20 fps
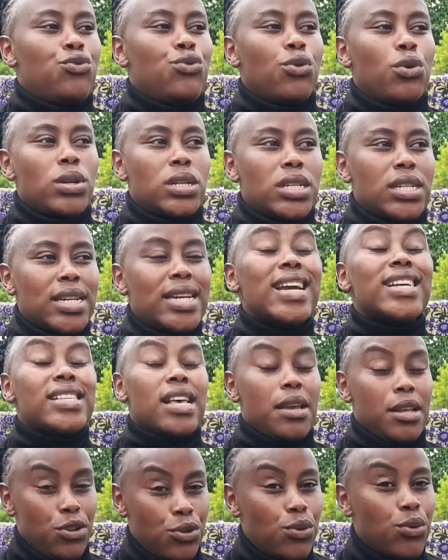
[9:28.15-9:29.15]
know
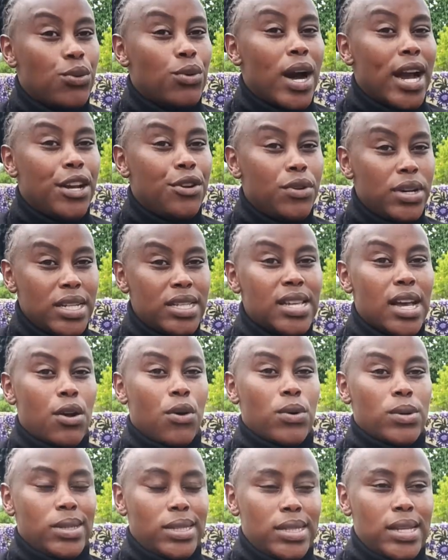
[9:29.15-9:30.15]
it's a
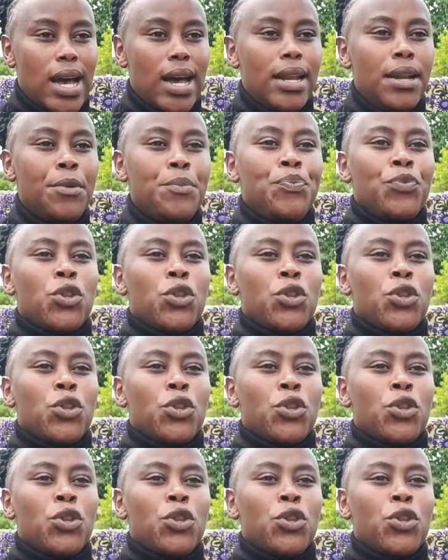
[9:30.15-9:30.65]
concern